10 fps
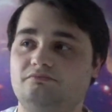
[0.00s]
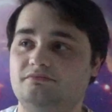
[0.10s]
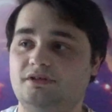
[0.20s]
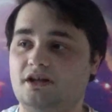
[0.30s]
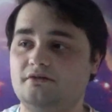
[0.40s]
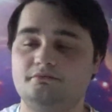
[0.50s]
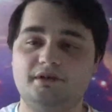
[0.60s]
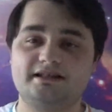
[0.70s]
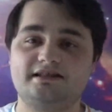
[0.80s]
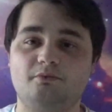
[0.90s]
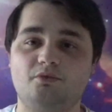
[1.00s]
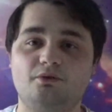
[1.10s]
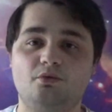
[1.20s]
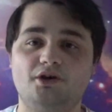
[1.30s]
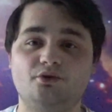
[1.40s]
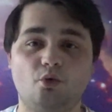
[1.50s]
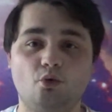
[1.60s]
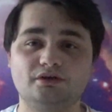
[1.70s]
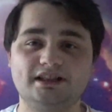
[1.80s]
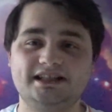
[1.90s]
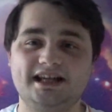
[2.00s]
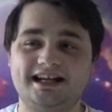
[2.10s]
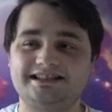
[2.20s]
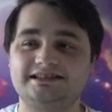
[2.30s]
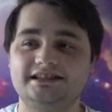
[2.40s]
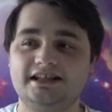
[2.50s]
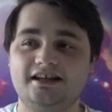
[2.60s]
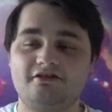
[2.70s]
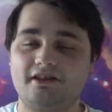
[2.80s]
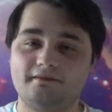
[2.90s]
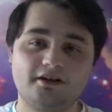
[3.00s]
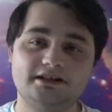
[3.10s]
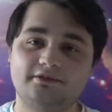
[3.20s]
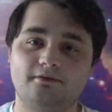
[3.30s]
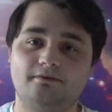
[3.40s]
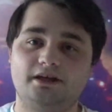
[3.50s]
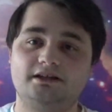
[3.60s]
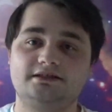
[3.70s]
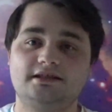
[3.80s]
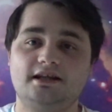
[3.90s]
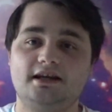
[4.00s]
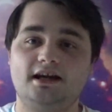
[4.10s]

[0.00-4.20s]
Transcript: you know, mixed up with the word hoarding, and they're very different things.